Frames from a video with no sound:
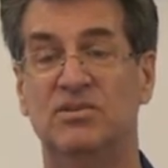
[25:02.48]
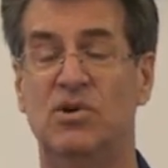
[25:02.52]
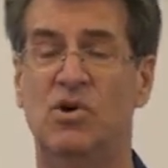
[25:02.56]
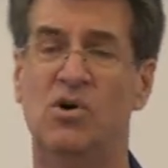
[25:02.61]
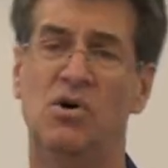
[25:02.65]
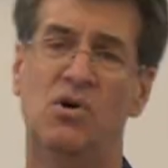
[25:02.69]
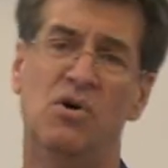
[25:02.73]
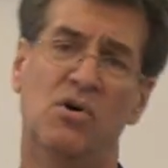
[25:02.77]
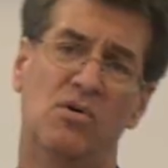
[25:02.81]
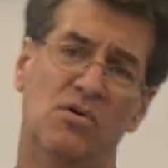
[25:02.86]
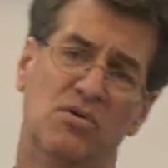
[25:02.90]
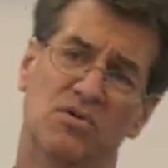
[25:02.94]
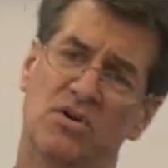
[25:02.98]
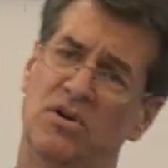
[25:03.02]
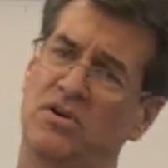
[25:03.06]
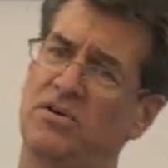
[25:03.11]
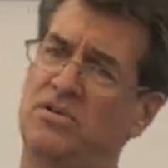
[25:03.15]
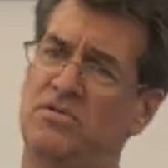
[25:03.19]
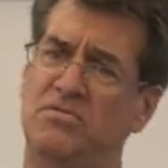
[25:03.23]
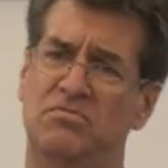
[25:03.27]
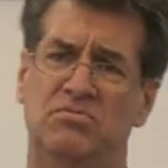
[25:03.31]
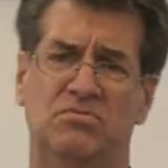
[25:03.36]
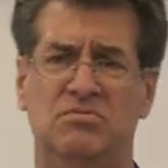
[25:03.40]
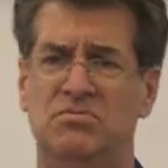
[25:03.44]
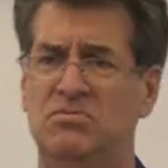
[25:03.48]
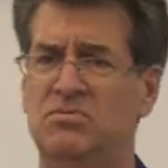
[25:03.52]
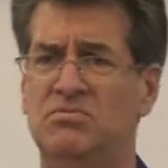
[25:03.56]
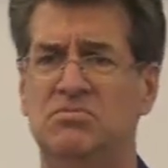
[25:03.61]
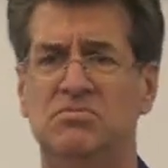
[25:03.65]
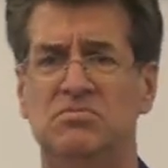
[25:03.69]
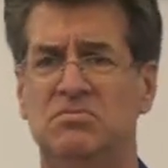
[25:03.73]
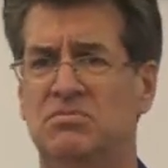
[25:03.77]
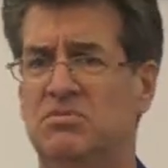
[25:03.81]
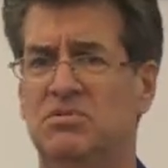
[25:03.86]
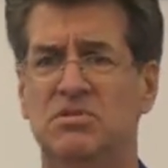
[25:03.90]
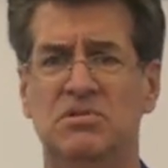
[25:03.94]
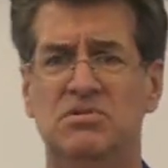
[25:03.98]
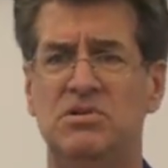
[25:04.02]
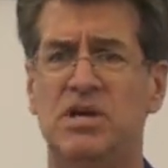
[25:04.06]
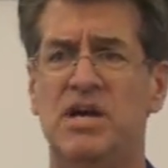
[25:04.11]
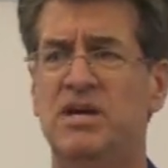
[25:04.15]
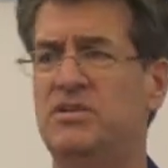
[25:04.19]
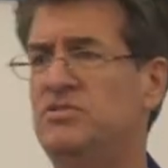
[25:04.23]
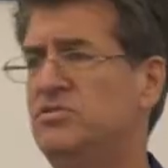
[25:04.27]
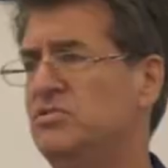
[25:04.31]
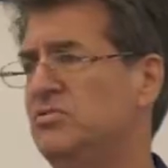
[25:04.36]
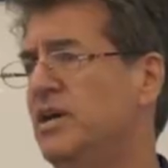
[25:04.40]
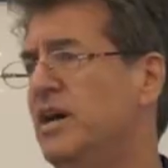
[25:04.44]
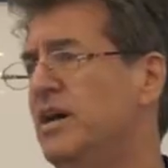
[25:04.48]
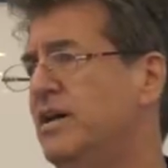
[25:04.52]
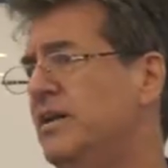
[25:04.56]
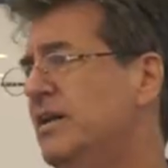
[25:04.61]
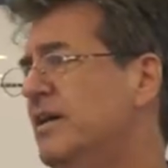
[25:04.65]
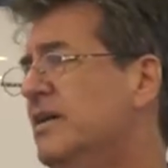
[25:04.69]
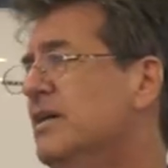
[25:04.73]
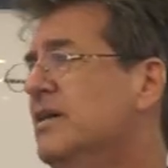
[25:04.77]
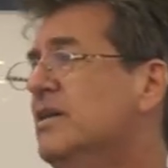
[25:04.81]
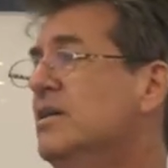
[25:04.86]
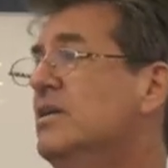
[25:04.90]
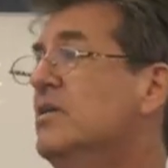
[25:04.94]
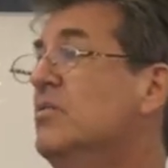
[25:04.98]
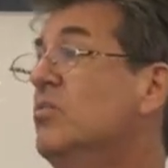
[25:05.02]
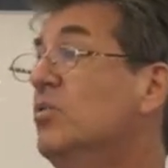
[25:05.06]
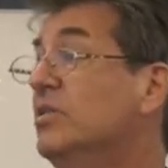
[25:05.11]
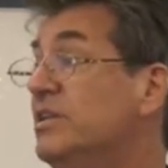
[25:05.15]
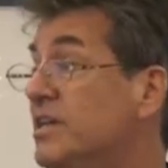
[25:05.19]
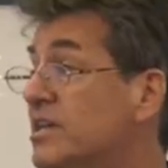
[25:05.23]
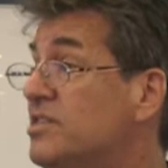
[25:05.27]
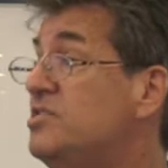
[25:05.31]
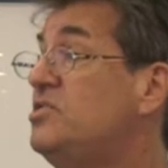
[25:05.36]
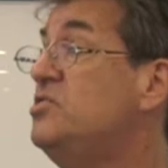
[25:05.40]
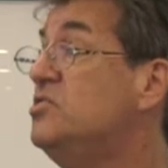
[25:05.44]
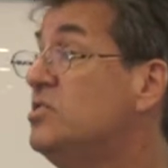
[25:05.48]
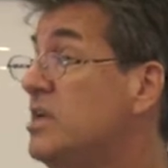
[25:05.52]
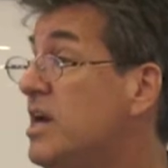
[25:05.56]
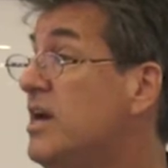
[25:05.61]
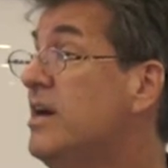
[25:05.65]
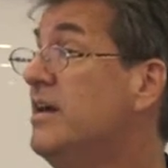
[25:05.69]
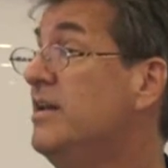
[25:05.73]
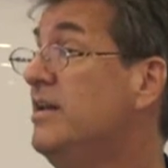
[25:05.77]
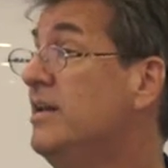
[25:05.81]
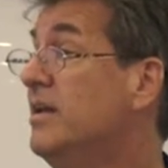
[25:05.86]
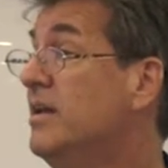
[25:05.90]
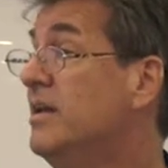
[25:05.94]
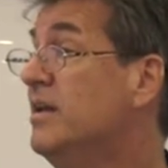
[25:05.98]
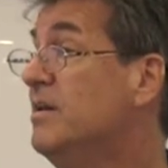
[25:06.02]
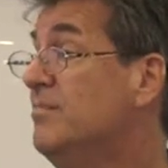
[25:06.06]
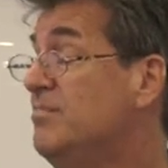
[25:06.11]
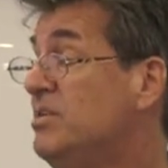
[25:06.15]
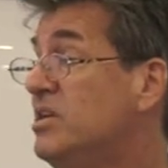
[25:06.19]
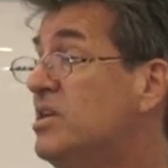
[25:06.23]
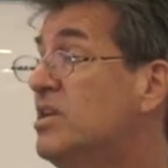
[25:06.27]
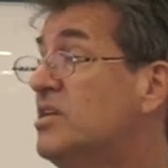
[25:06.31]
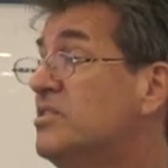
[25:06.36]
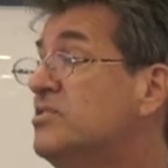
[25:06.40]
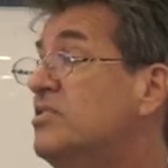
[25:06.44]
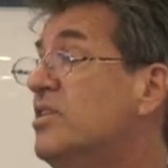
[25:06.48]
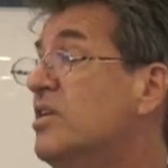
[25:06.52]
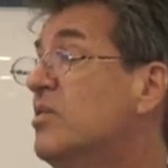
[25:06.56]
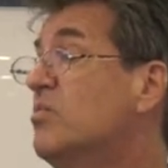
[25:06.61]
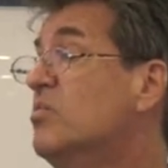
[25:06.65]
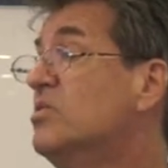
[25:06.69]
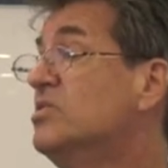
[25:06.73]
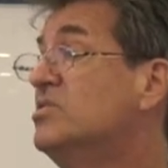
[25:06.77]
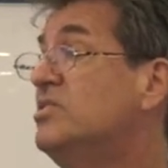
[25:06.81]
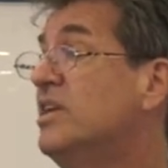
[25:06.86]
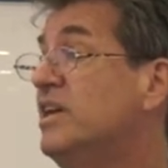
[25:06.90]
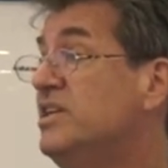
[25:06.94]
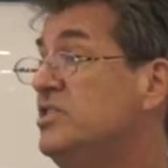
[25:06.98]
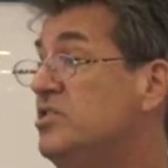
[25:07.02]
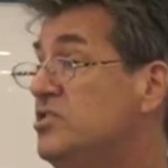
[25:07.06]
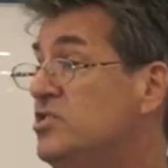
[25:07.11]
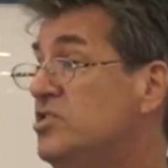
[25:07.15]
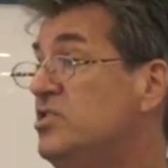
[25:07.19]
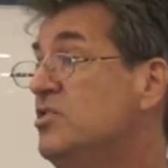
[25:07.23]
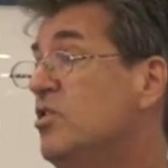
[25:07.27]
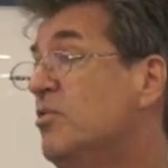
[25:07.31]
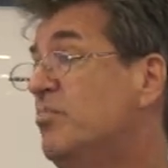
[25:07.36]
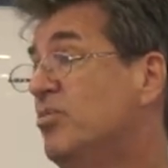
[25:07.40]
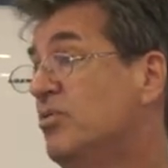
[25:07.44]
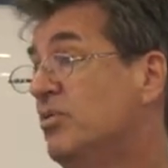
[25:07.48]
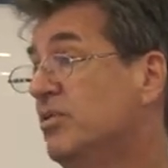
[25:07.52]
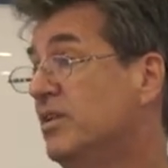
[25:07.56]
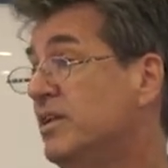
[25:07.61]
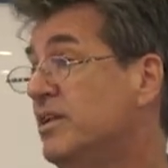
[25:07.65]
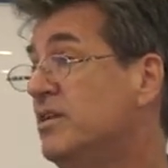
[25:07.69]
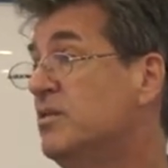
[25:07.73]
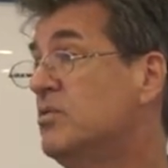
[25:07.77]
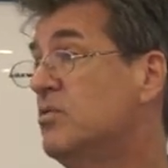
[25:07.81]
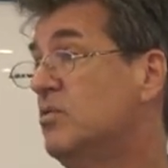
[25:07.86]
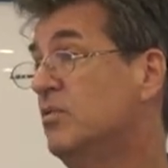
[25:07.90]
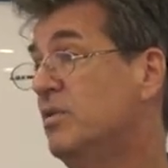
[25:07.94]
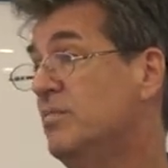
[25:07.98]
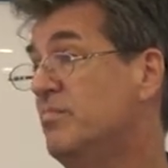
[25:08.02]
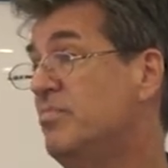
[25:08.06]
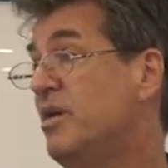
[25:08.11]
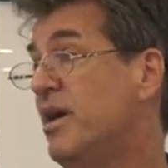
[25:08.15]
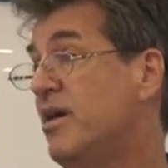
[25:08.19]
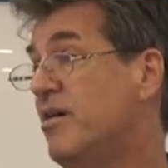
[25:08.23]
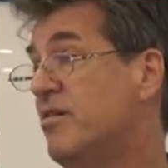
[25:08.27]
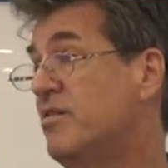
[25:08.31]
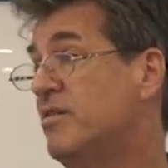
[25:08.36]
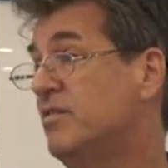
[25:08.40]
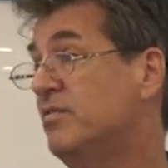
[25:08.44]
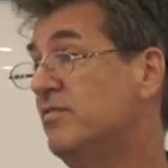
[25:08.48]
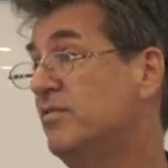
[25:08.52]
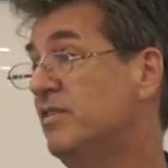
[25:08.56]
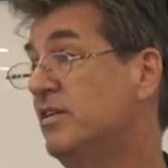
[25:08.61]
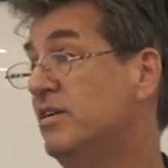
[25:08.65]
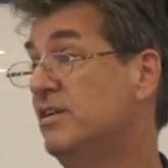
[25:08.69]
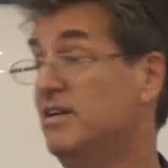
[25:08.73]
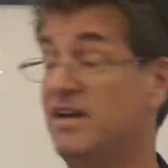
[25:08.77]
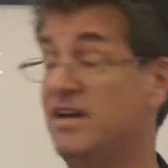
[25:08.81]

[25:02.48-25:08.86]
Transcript: Oh, you, you can't do that. Well, yes, you can, because there was a geopolitical imperative.